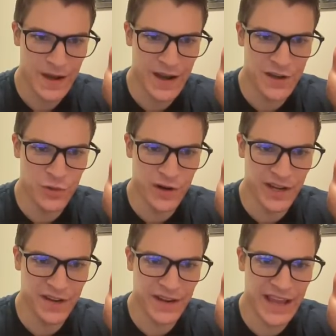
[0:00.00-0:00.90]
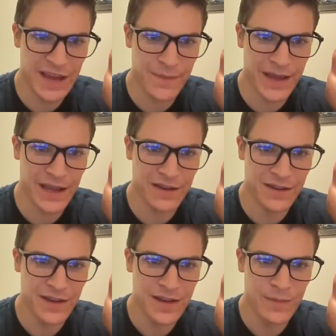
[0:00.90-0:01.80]
and I don't want to get gangbanged
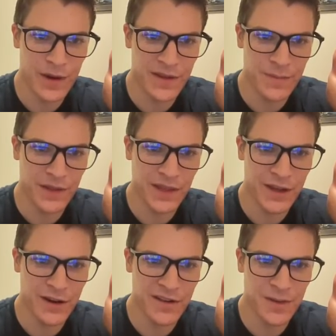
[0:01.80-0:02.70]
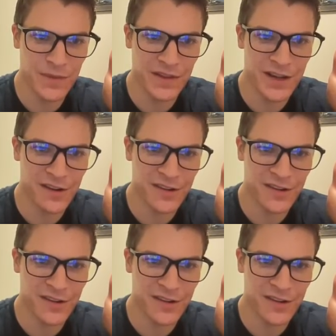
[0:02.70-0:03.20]
by something there and something there.